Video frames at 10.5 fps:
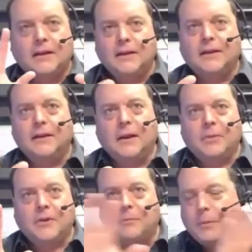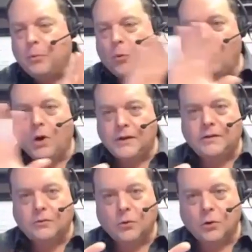yeah, but some people want
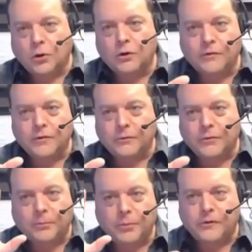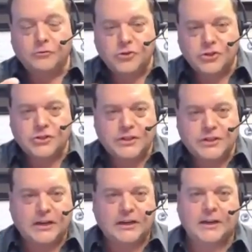to learn from the person who just
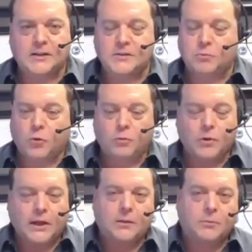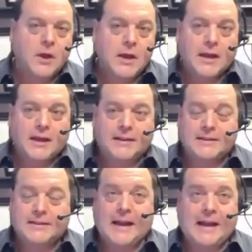did it and it's more relatable and
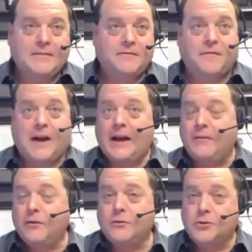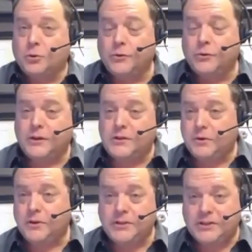it's not five years old the
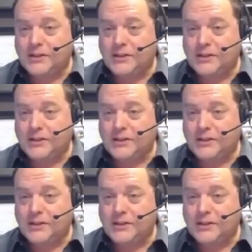experience.